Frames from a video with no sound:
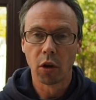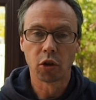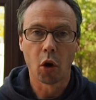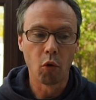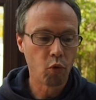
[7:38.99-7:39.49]

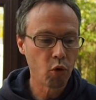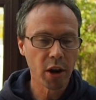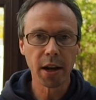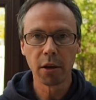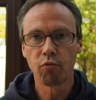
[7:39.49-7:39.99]
it's got a
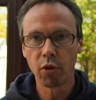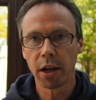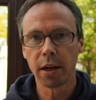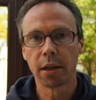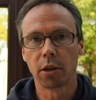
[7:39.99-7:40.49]

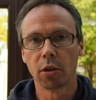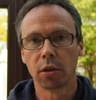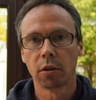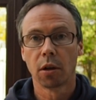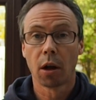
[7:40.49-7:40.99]
really
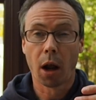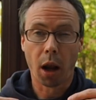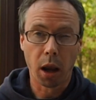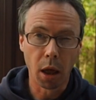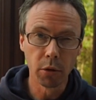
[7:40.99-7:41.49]
good
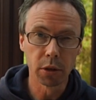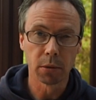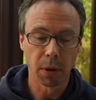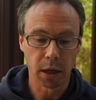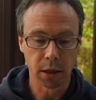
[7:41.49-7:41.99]

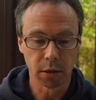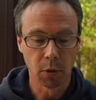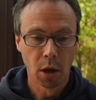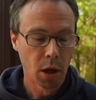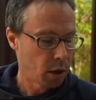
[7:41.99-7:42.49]
closing
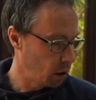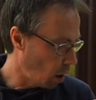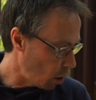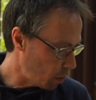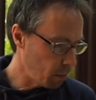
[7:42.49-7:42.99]
mechanism.
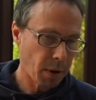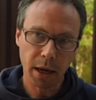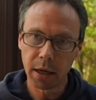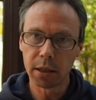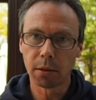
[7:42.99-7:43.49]
The opening
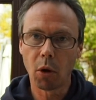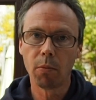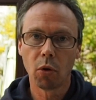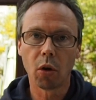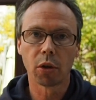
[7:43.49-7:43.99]
mechanism
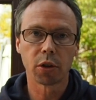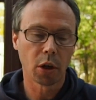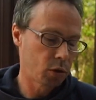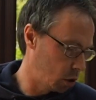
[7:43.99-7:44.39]
I'm not so